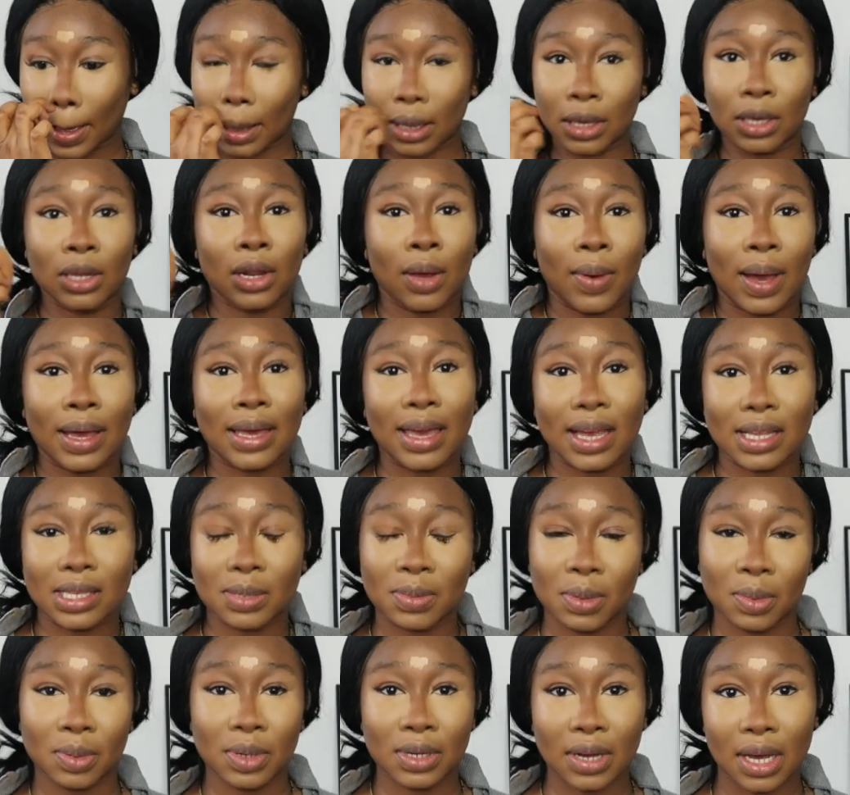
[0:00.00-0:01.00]
you know, I get
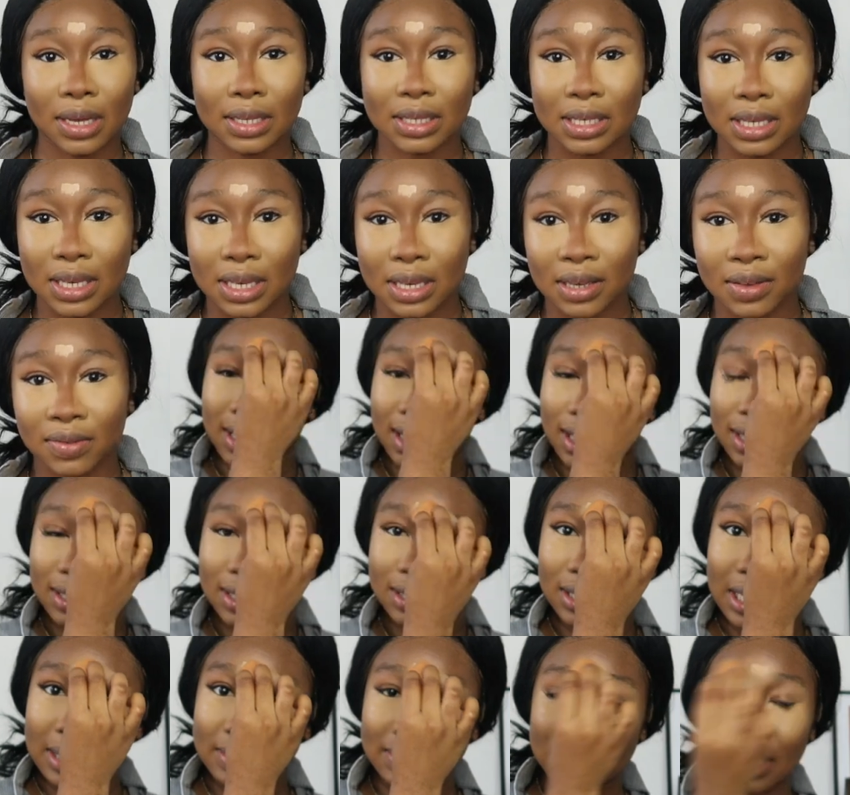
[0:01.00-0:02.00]
to be productive. At
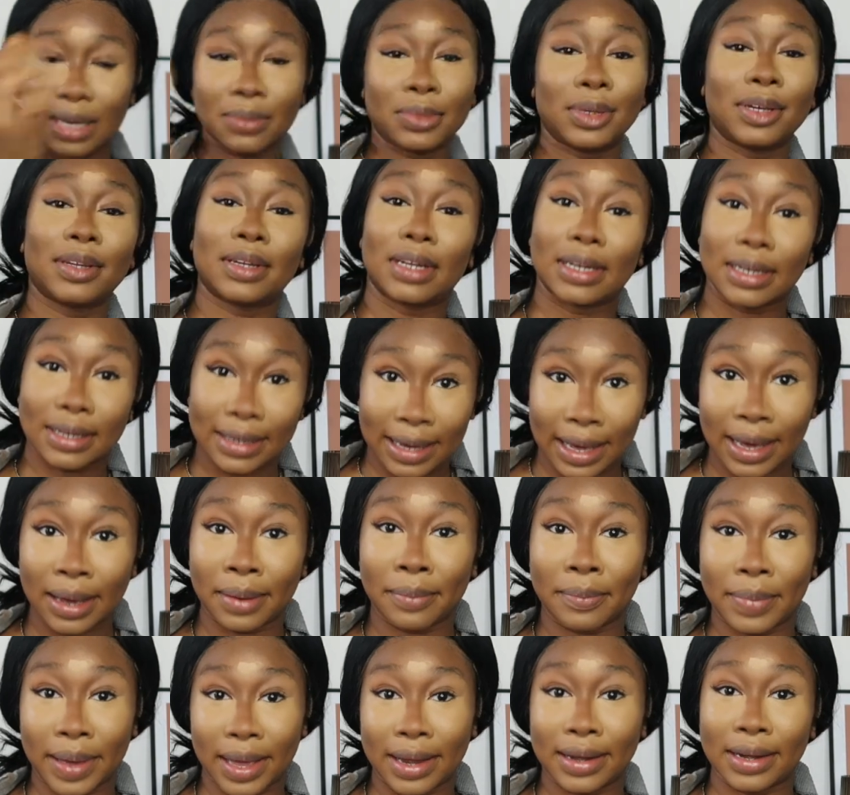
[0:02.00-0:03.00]
the same time, we're in a
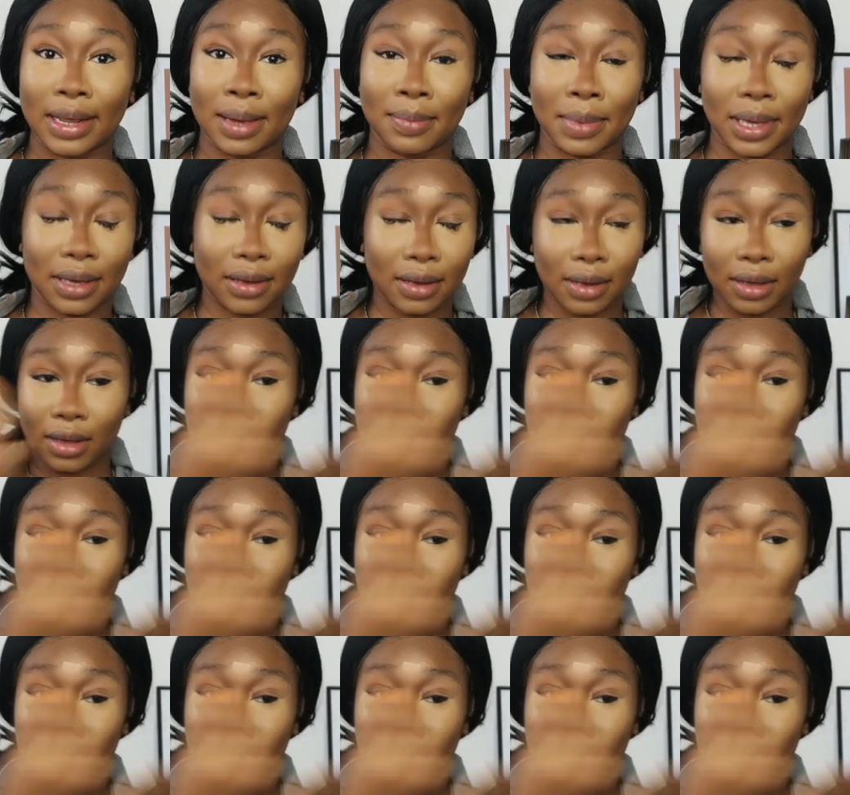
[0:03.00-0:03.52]
damn pandemic.